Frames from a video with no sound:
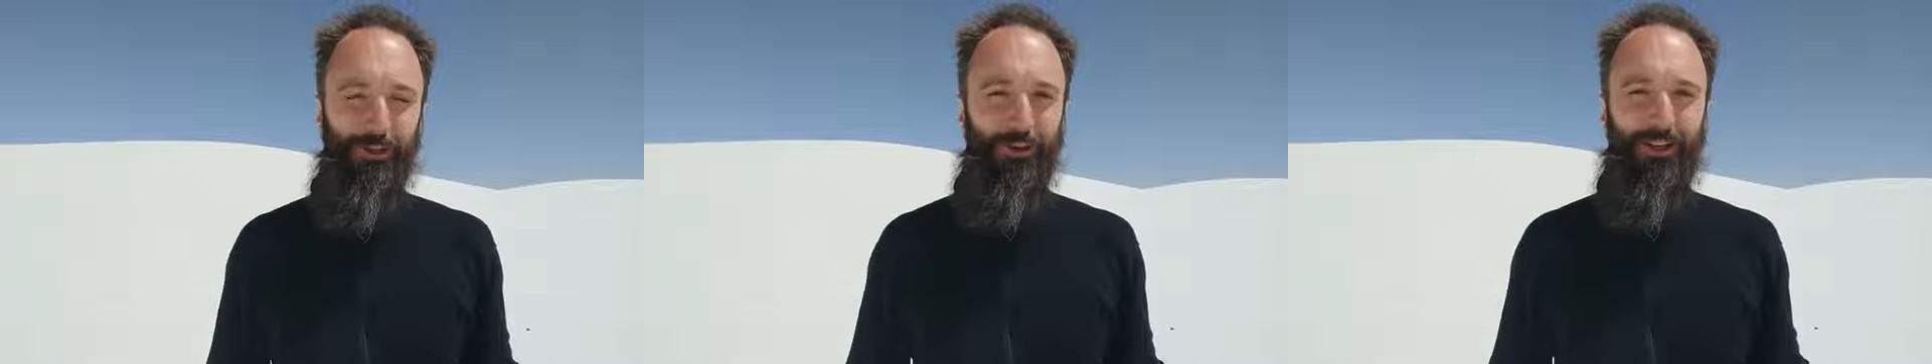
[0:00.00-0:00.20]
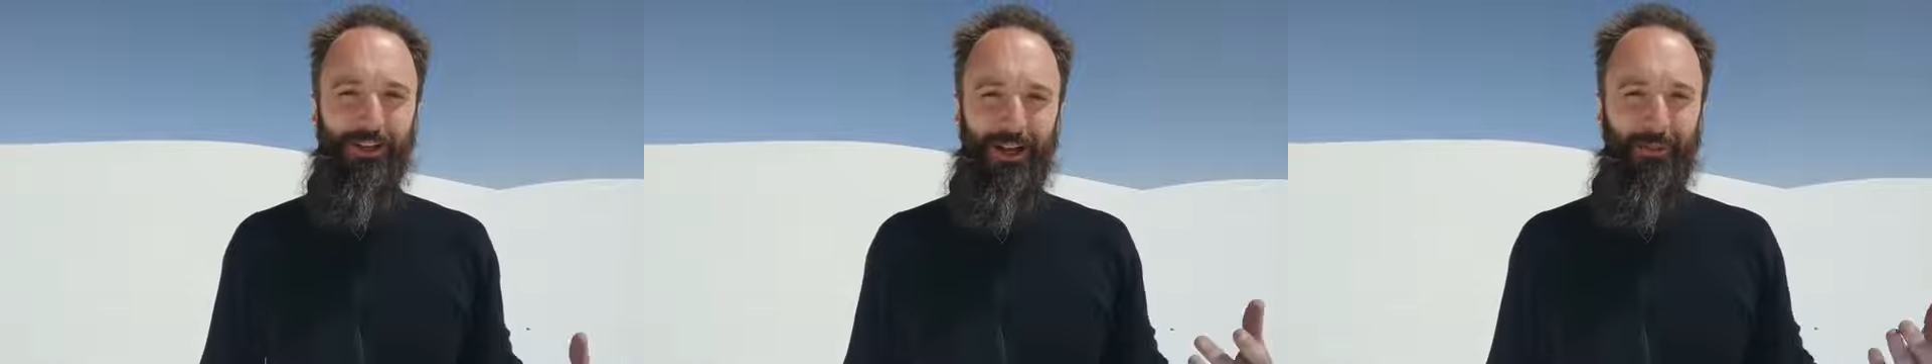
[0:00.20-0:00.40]

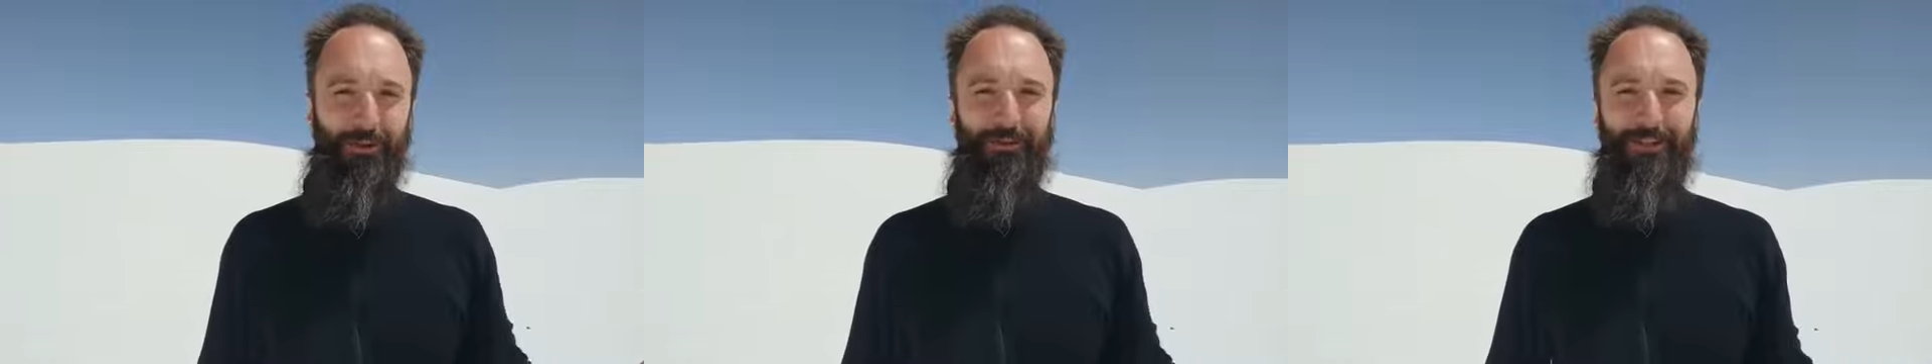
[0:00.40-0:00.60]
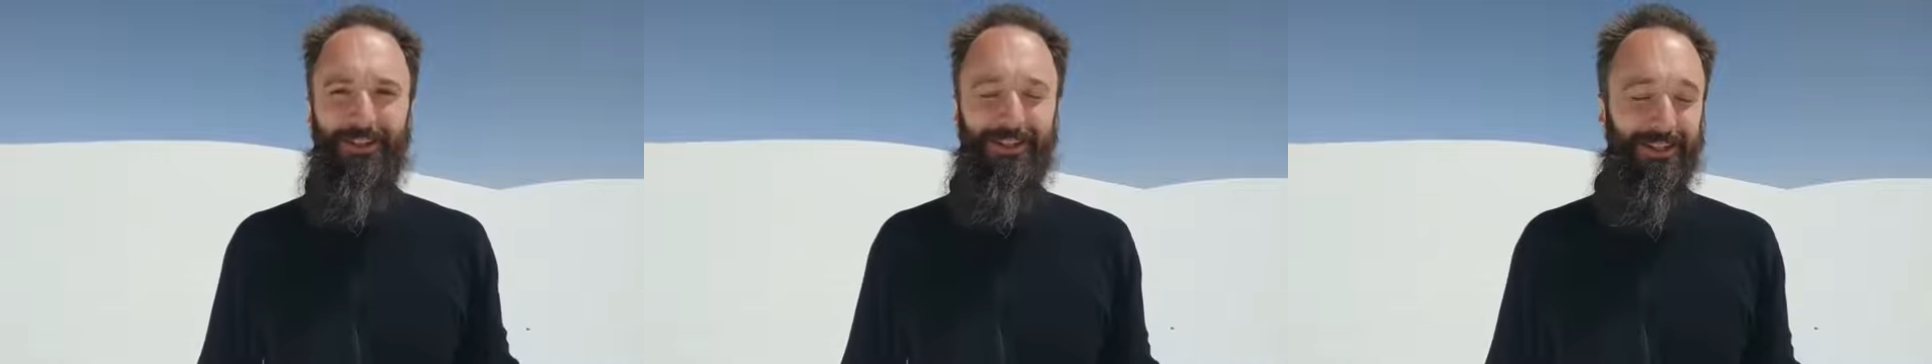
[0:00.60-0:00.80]
you can come
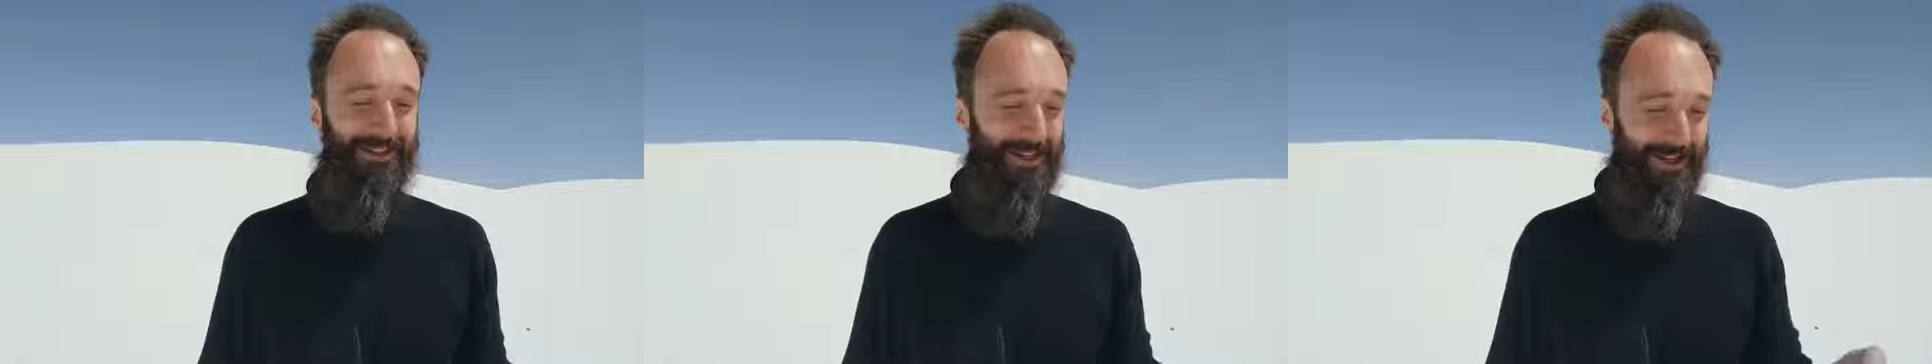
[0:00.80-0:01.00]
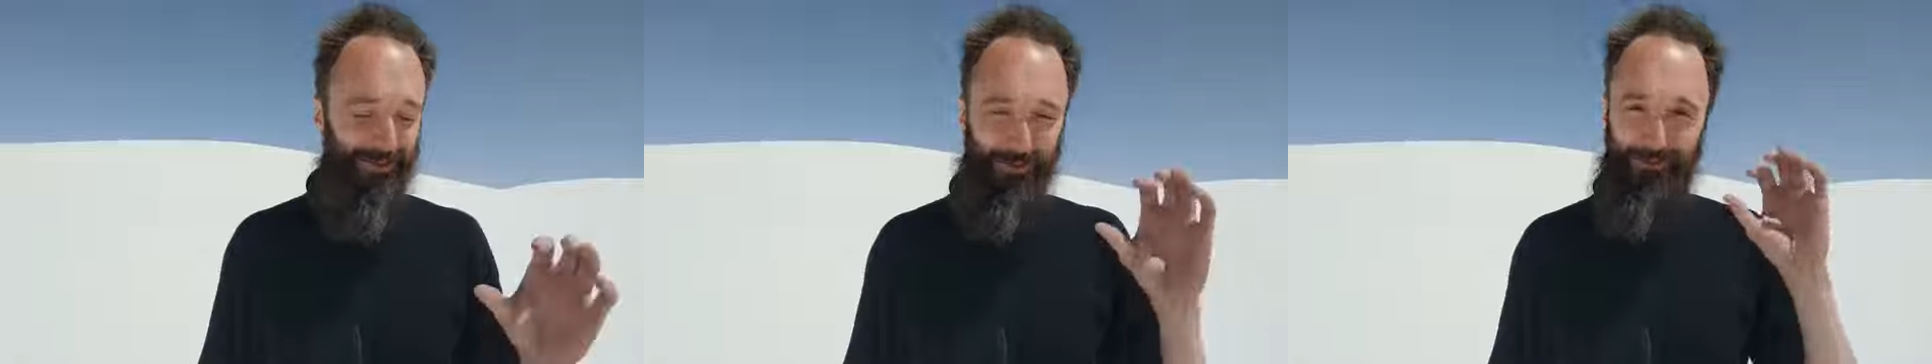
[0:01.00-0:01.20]
and visit
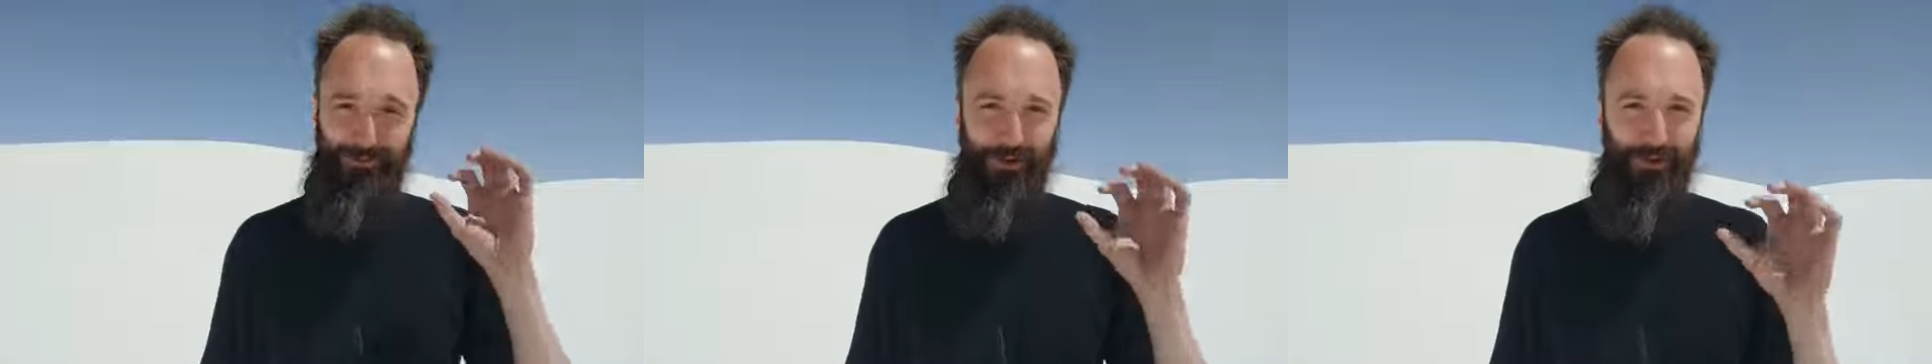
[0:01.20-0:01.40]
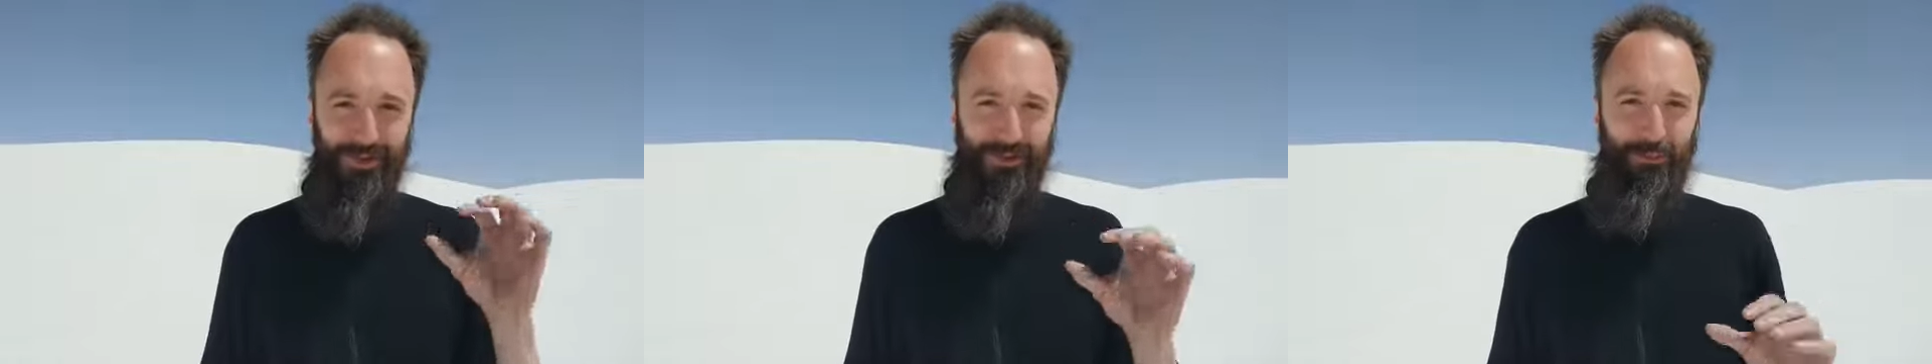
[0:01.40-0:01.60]
is actually a
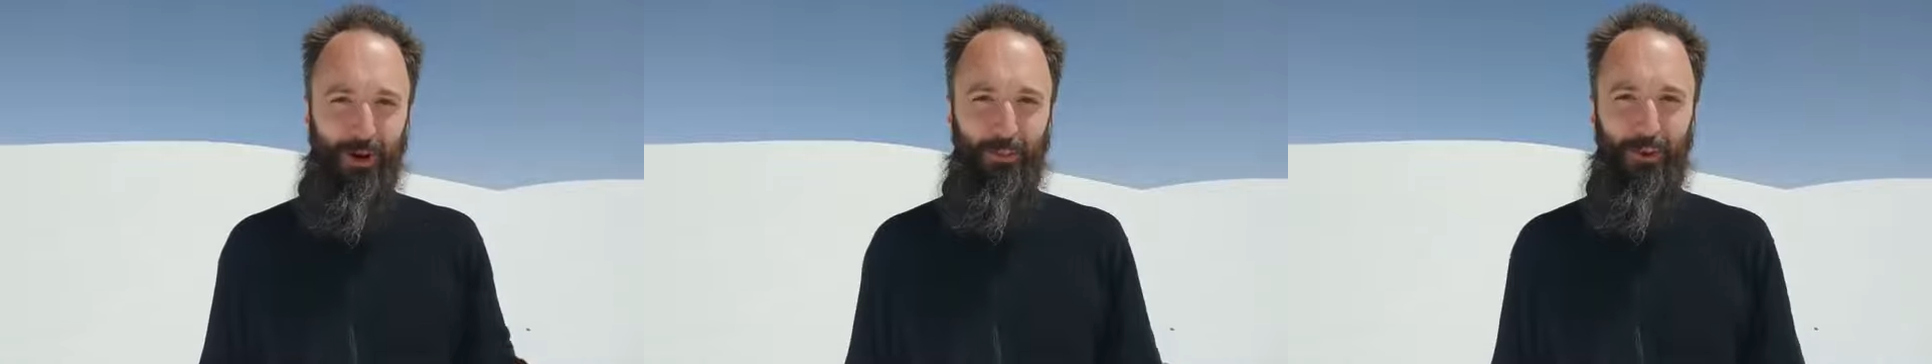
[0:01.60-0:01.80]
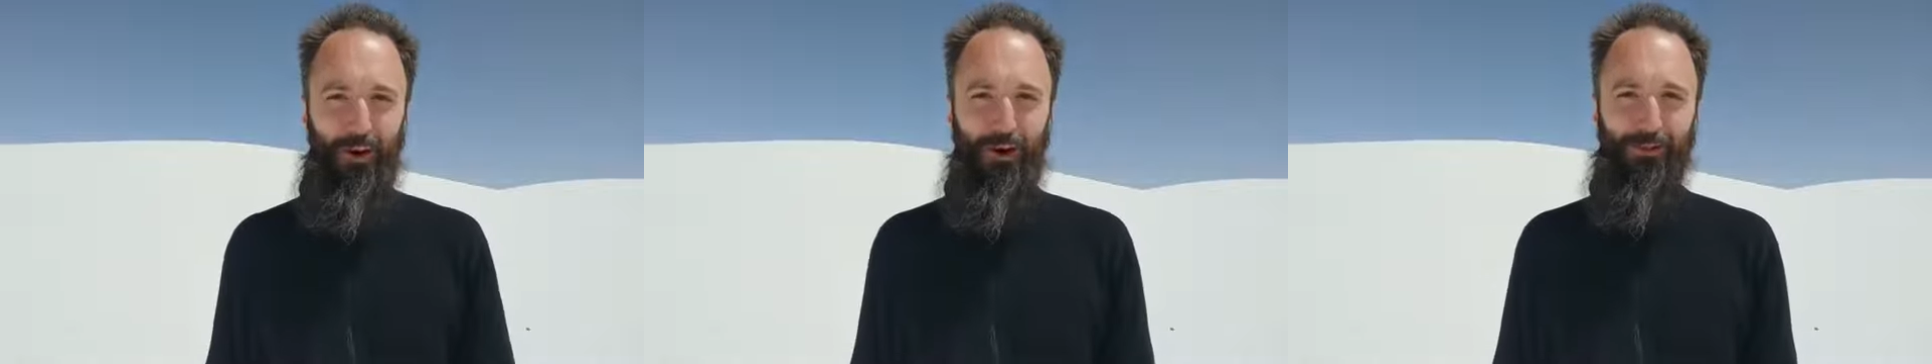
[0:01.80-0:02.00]
very
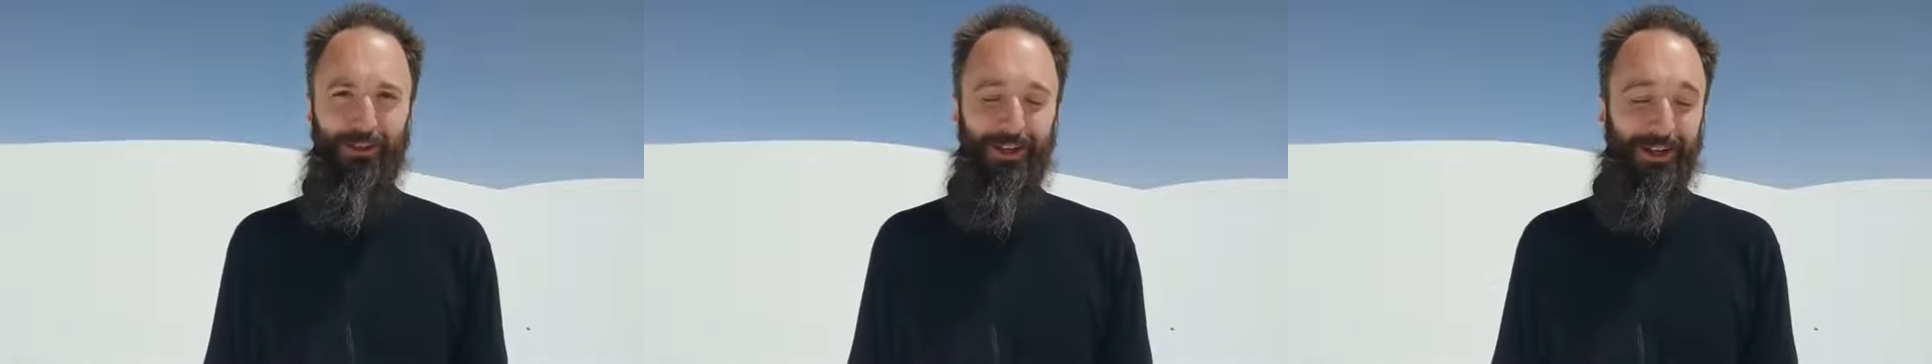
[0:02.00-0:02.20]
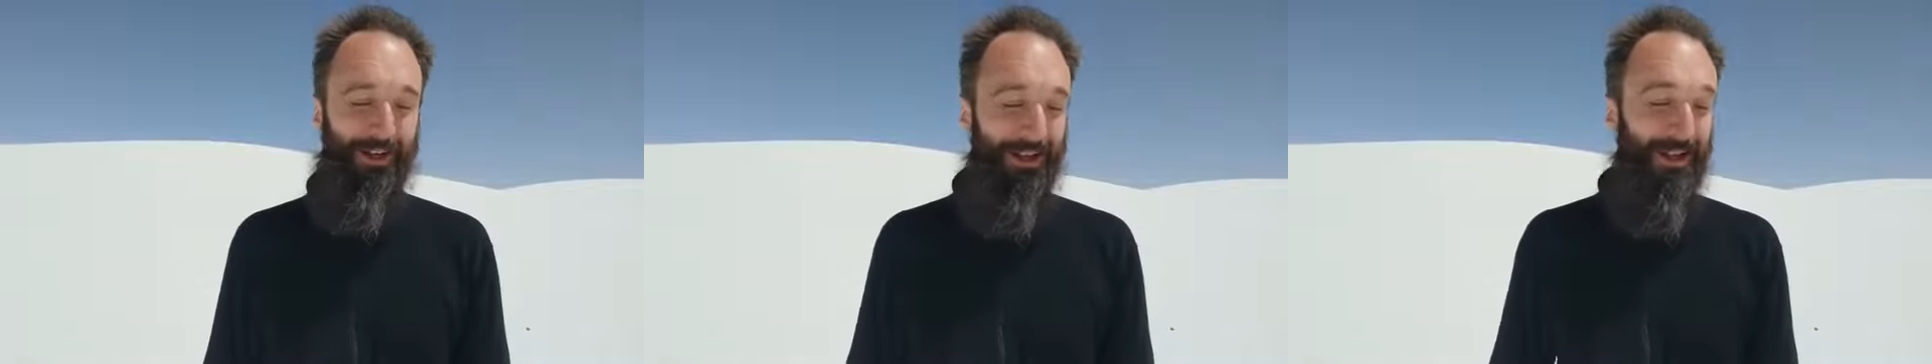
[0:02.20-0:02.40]
small part of
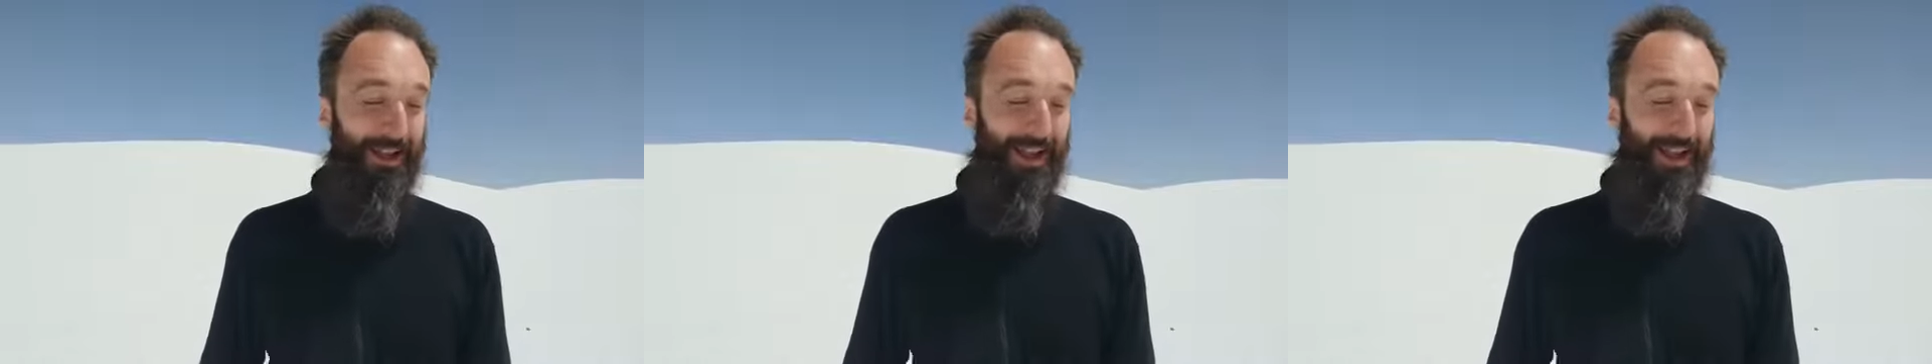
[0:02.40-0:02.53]
it,